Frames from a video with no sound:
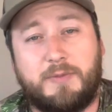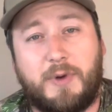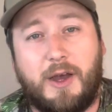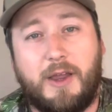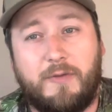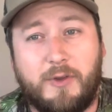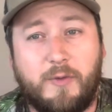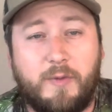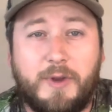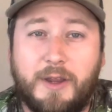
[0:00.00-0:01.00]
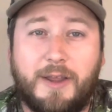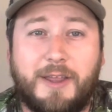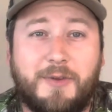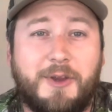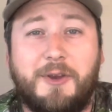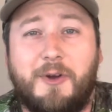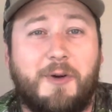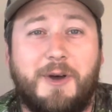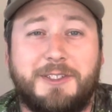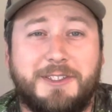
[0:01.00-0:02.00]
Probably if you didn't like the video, you aren't
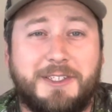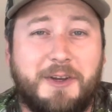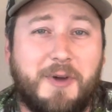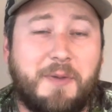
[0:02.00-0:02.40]
watching this anyway.